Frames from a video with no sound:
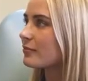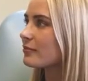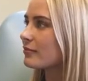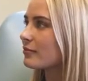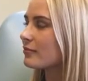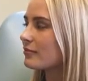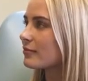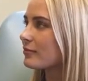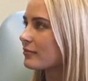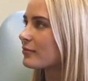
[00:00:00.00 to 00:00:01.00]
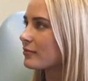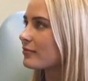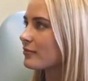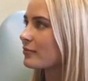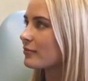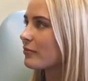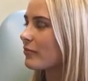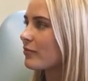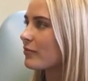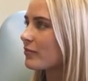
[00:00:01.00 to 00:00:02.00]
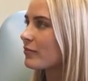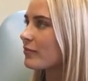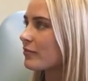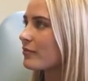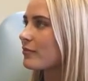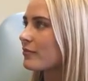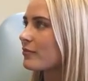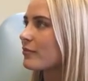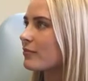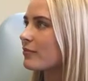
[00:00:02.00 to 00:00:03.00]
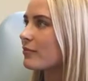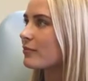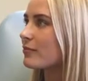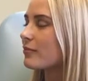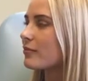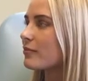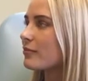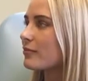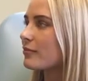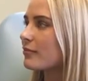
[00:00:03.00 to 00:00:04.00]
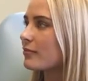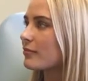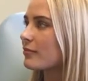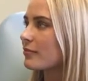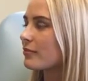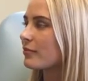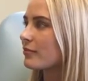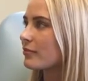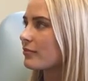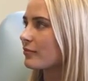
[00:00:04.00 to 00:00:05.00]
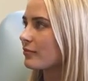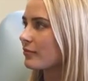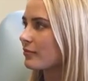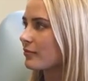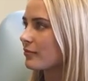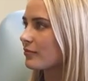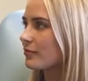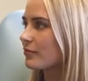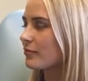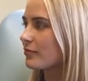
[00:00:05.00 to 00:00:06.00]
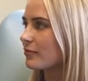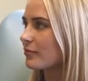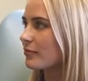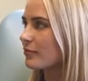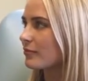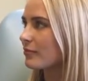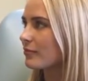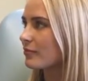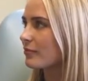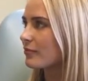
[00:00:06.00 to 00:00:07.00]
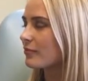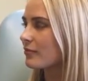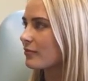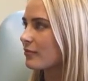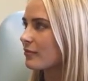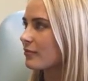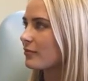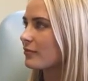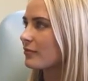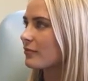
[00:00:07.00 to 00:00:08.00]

No words are spoken by the person on screen.